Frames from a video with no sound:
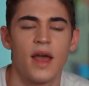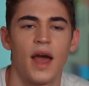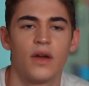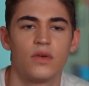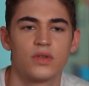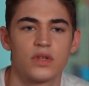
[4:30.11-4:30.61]

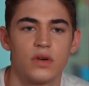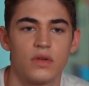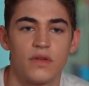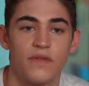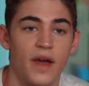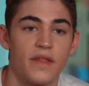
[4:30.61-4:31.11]
And also
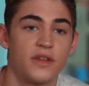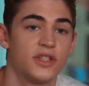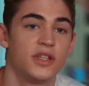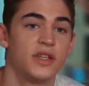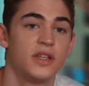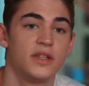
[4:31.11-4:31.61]
the fact that
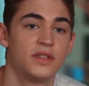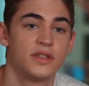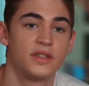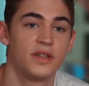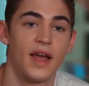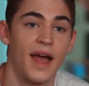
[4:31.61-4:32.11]

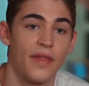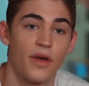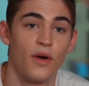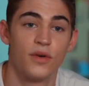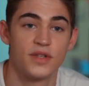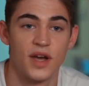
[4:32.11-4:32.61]
she's at the
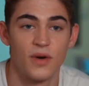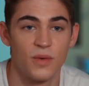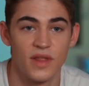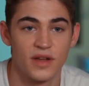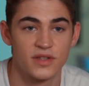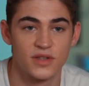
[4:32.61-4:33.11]
hotel
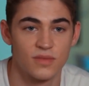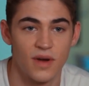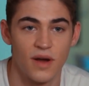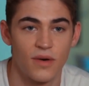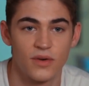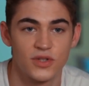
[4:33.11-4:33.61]
with us as
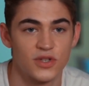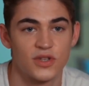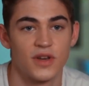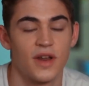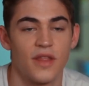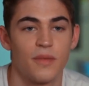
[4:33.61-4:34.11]
well is just
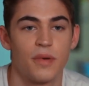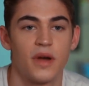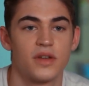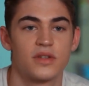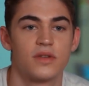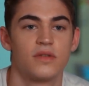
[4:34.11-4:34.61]
another
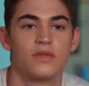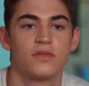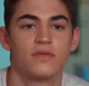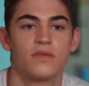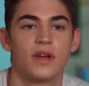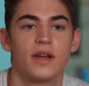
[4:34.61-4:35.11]
person
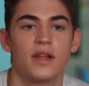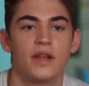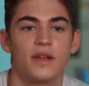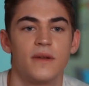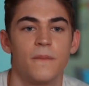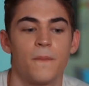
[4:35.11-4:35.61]
who's
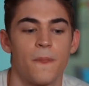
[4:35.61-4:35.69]
really